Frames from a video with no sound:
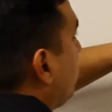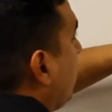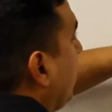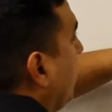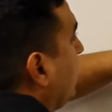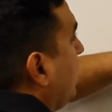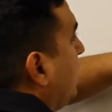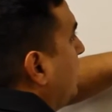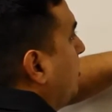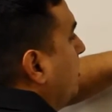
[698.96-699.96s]
if I'm at
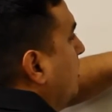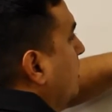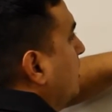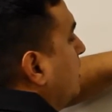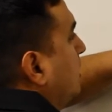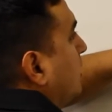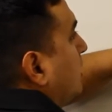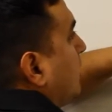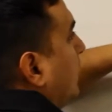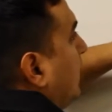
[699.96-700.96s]
m,
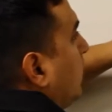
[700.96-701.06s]
and